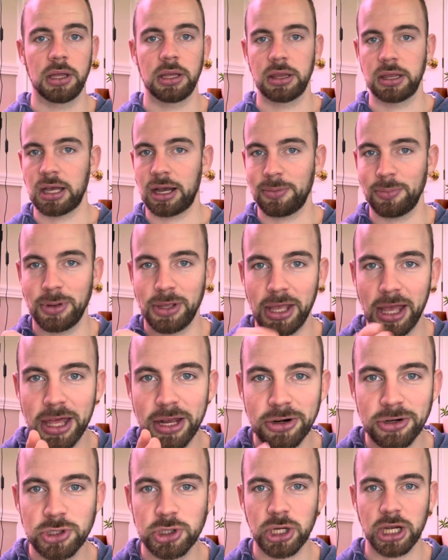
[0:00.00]
not me
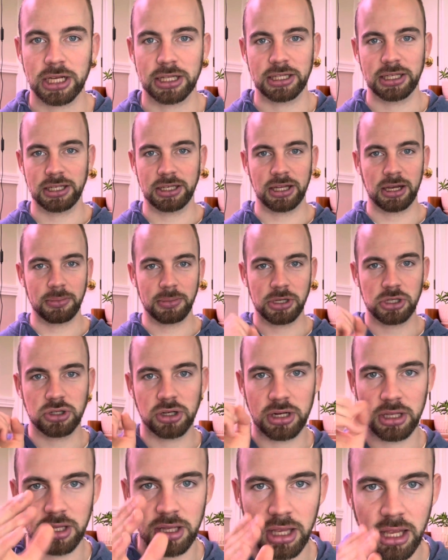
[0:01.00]
interjecting, not me
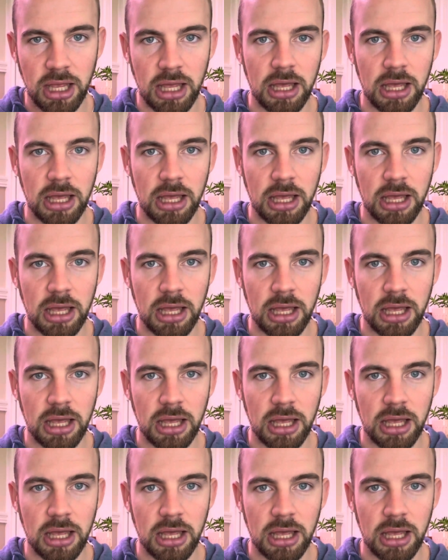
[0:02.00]
trying to